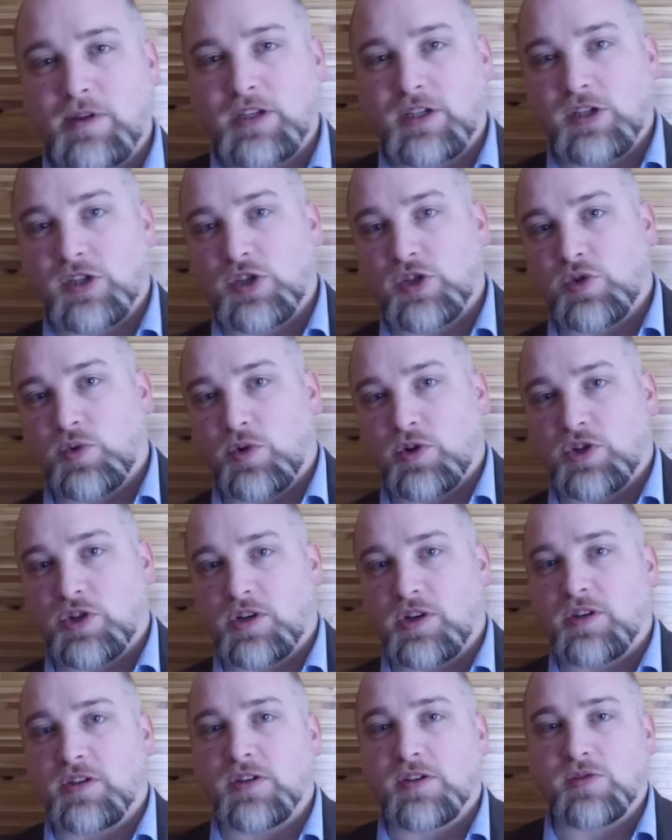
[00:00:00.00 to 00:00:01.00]
of
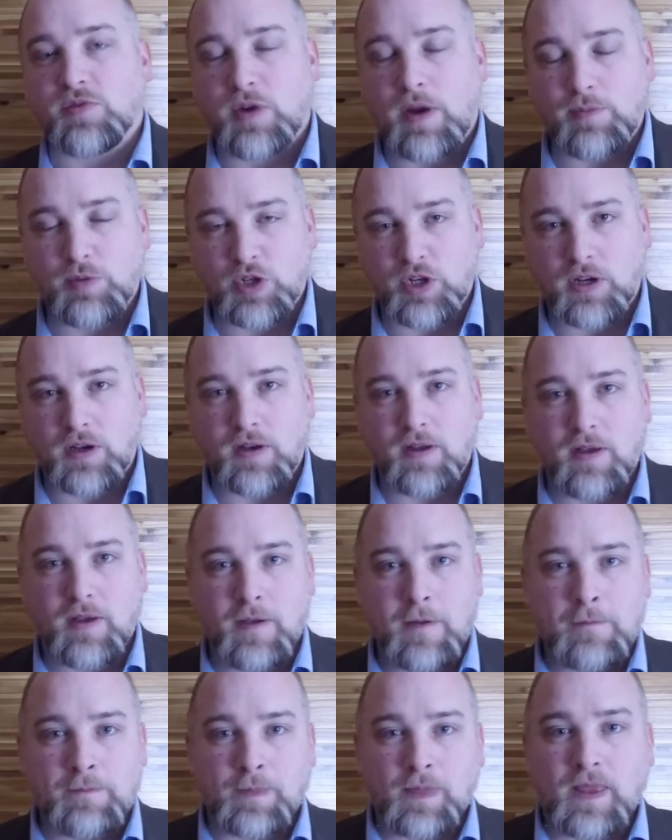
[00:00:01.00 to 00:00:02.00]
distortion and disruption,
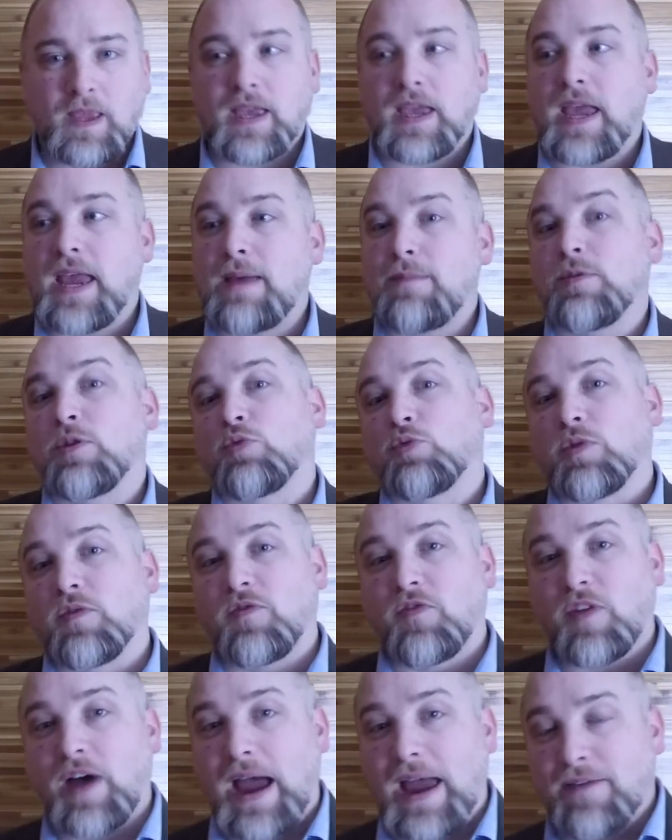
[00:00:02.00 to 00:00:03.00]
came
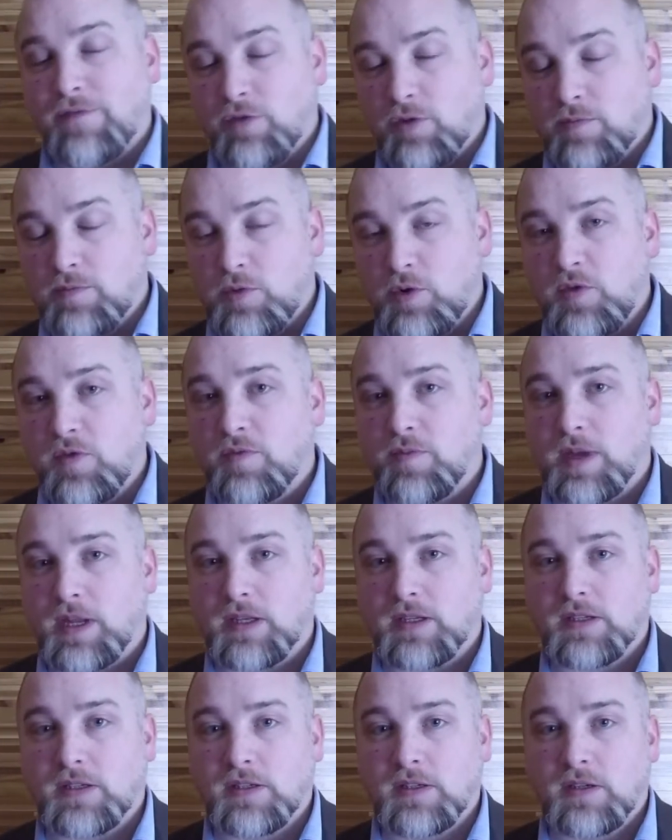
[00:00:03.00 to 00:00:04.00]
revival
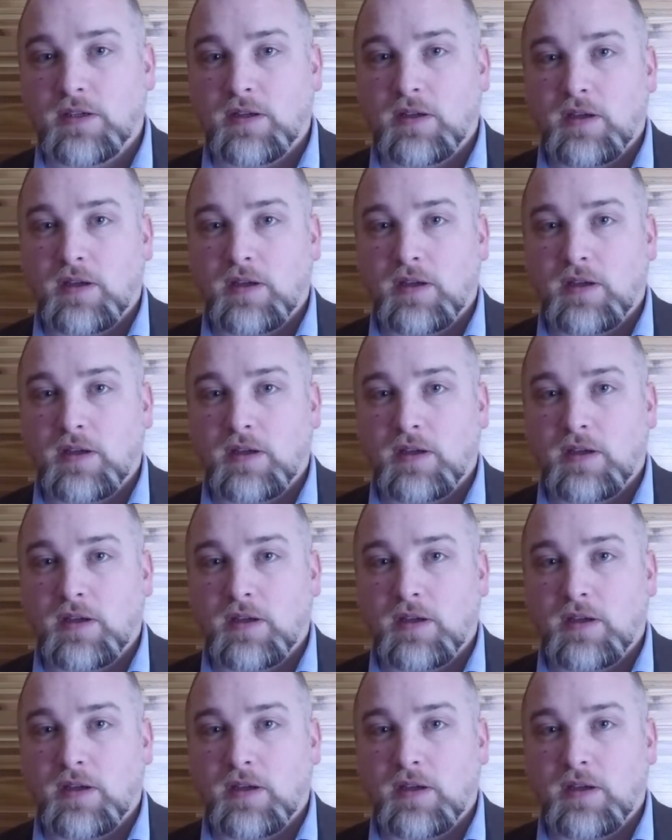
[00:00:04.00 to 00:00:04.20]
movements.